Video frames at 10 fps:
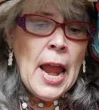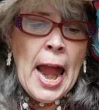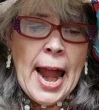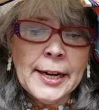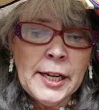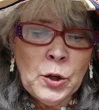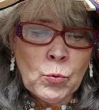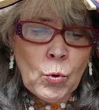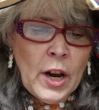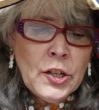And he
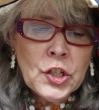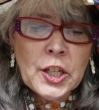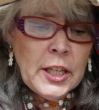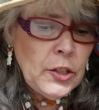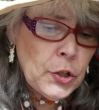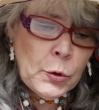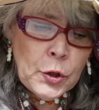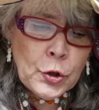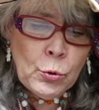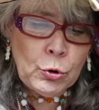rushed into the
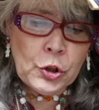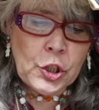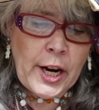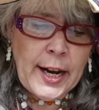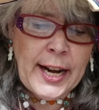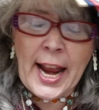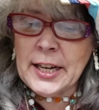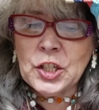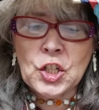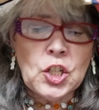tool shed
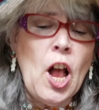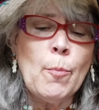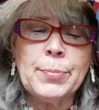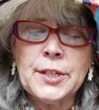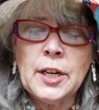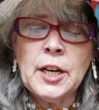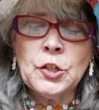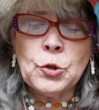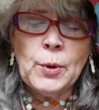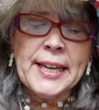and jumped
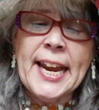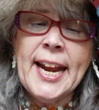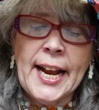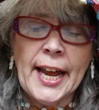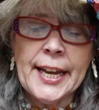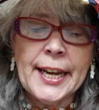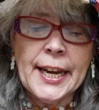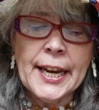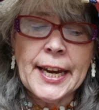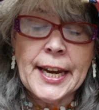into a can.
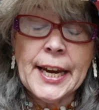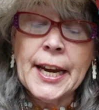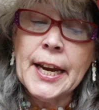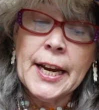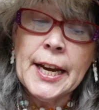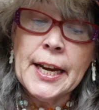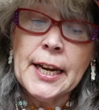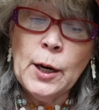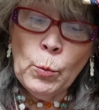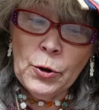
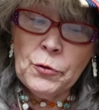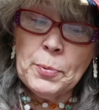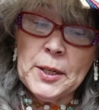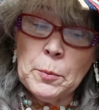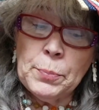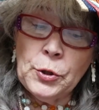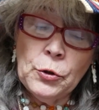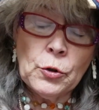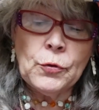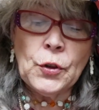It would have been a
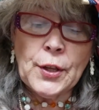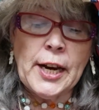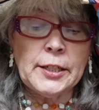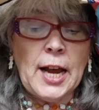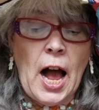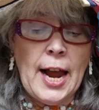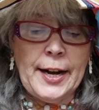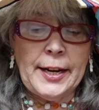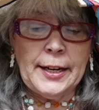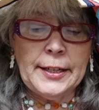beautiful thing to
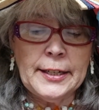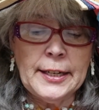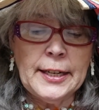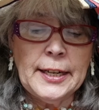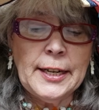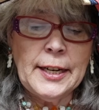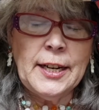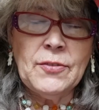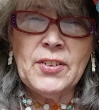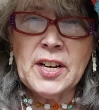hide in
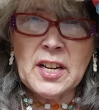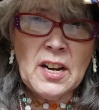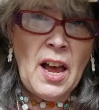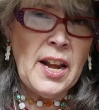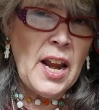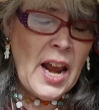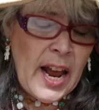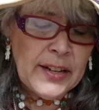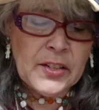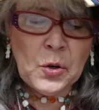if it had not
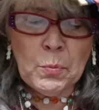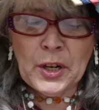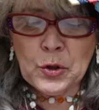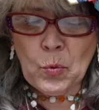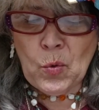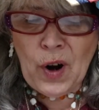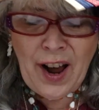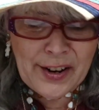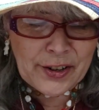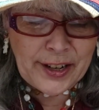had so much
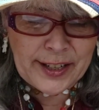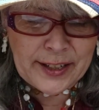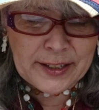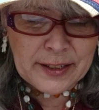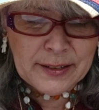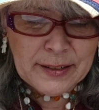water in it.